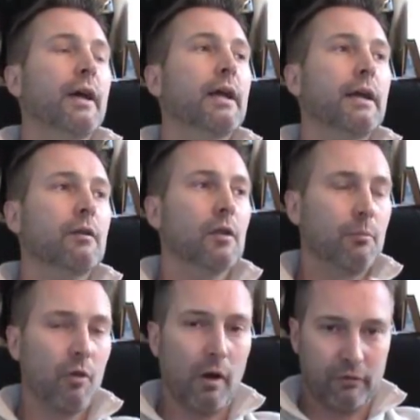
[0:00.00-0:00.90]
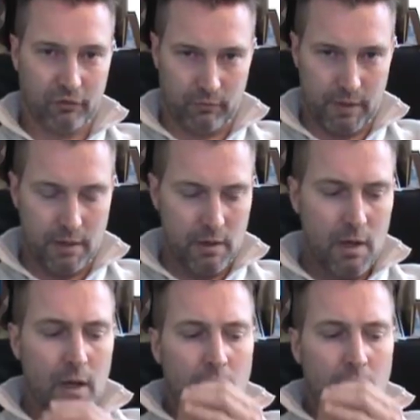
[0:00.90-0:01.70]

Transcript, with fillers: then got your liberal arts degree.